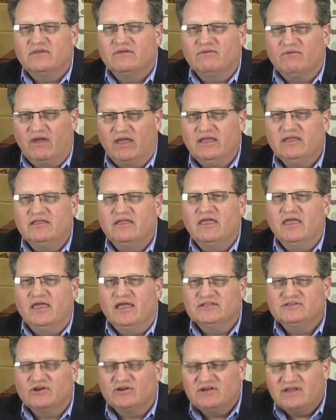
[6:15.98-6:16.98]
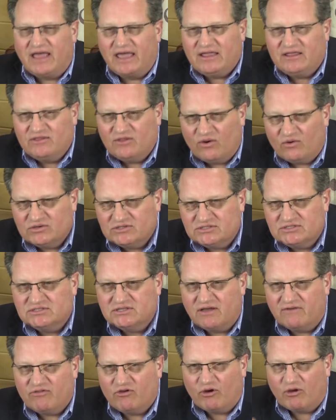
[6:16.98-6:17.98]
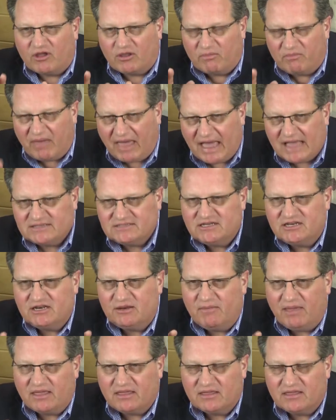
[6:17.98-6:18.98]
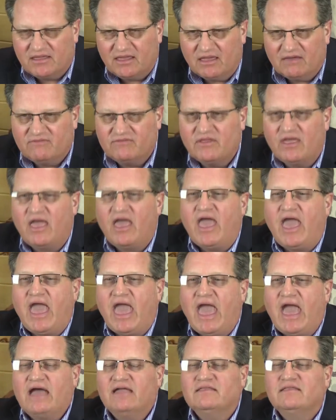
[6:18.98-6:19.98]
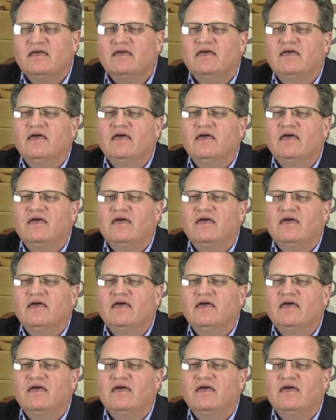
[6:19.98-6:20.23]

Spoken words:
right? It's our diagnosis of their capacity to make a gift and